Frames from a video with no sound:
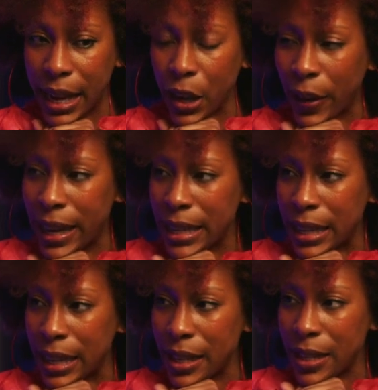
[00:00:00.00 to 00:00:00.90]
ingrained
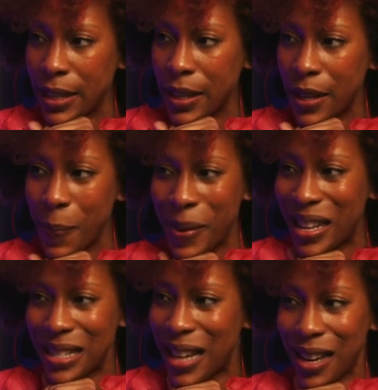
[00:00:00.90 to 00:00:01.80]
in us, but
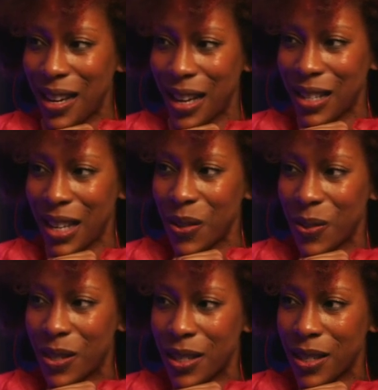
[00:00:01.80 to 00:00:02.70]
it's not an
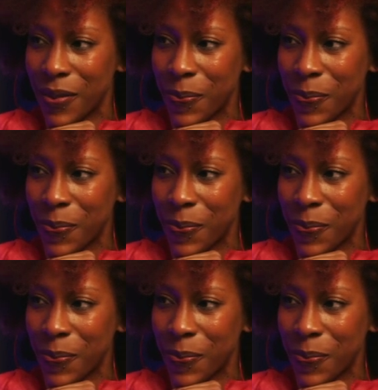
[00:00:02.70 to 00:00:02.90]
excuse.